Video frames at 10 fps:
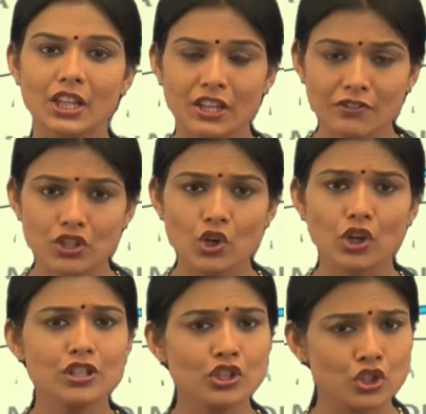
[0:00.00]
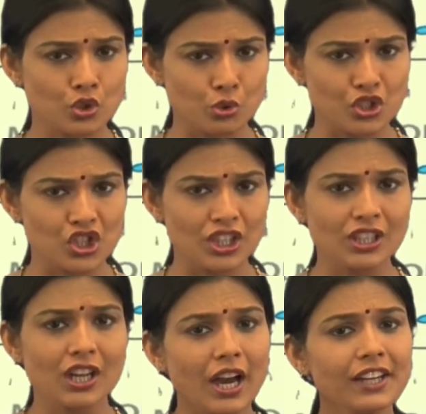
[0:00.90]
there was also social
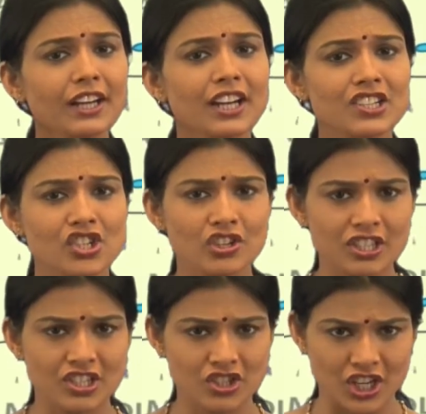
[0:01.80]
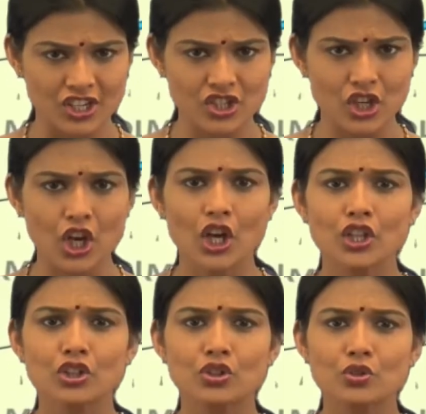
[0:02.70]
and cultural change
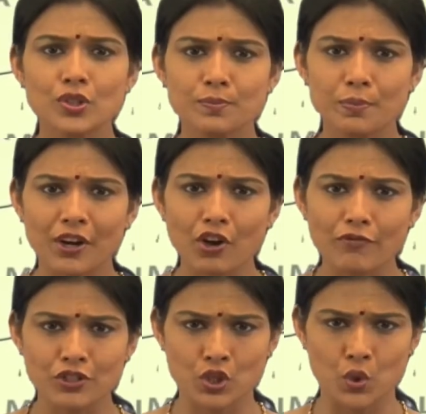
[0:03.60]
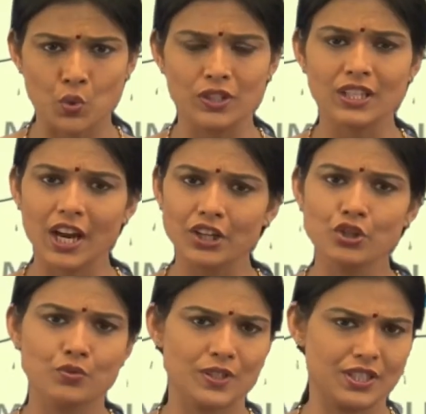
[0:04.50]
through spread of schools and
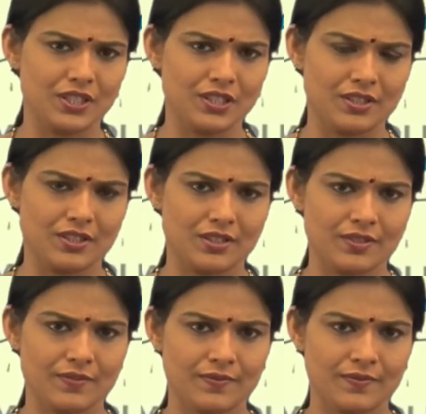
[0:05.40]
universities.